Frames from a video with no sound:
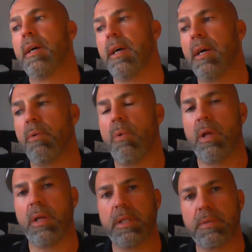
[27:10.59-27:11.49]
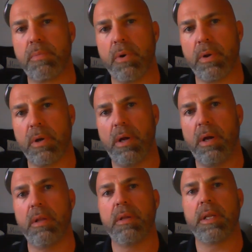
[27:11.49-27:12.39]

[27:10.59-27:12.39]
while on this protocol.